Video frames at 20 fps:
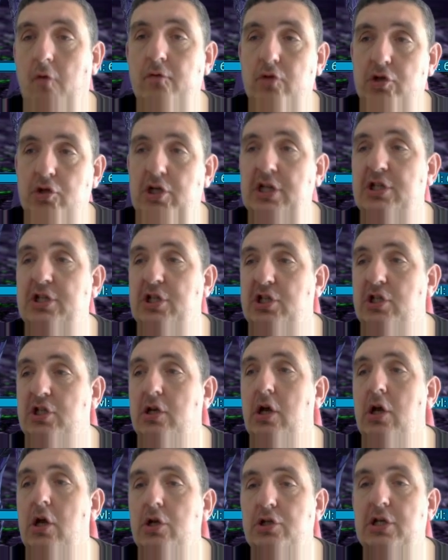So she's the
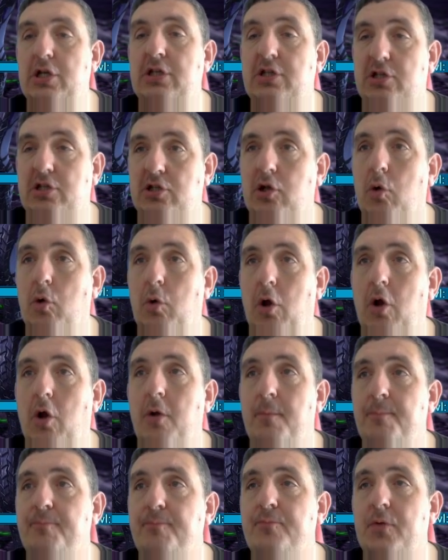slow girl.
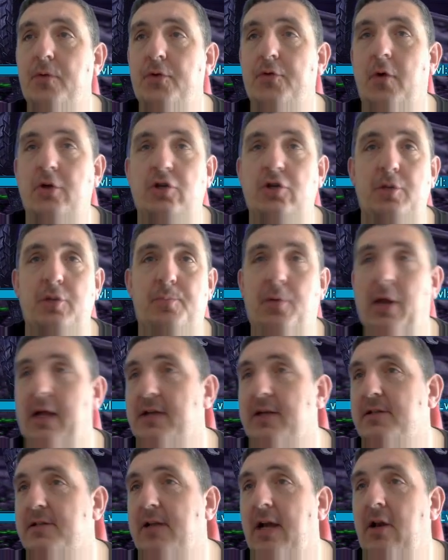So I should put like a
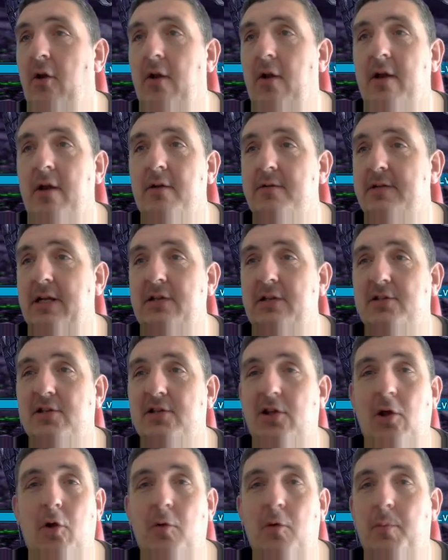sign on her saying
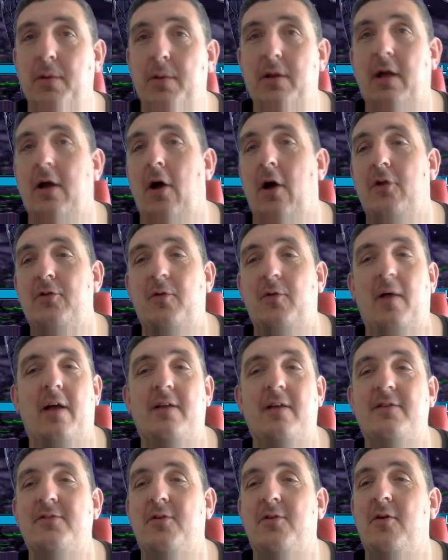slow, but I can't do that.
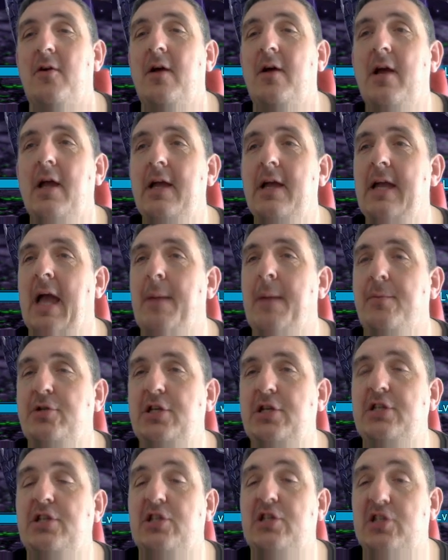So yeah, but
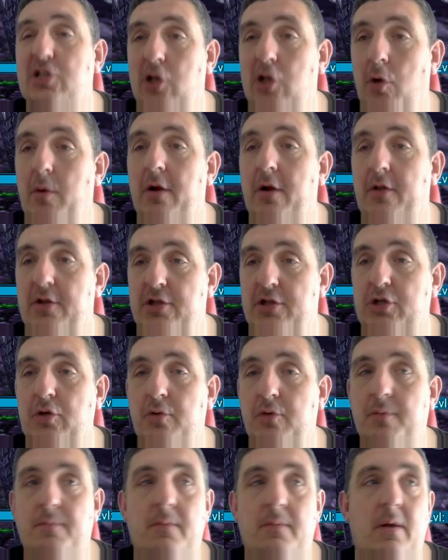she's the slower of the two.
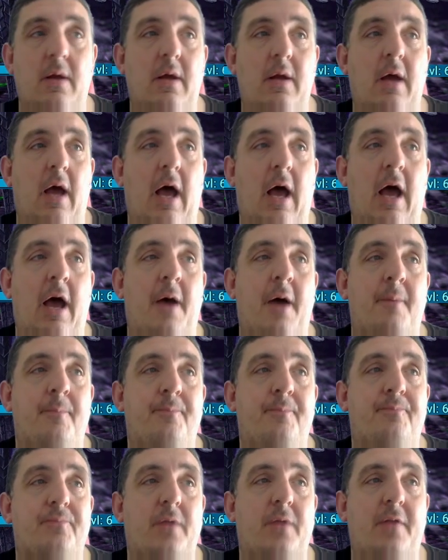
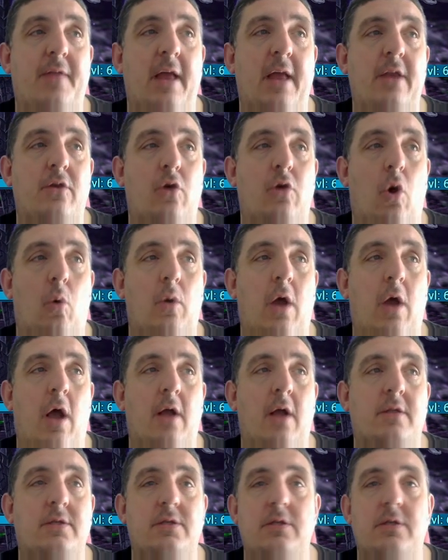Then
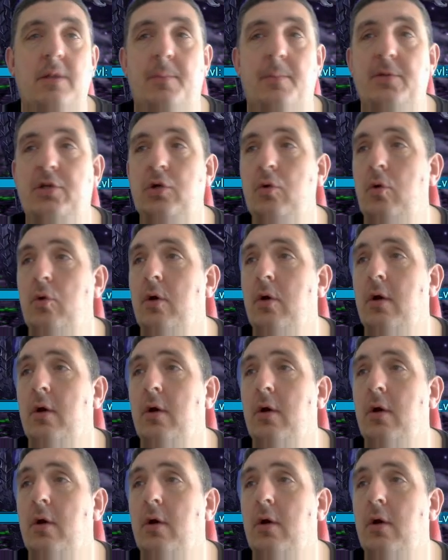Coldheart number 2.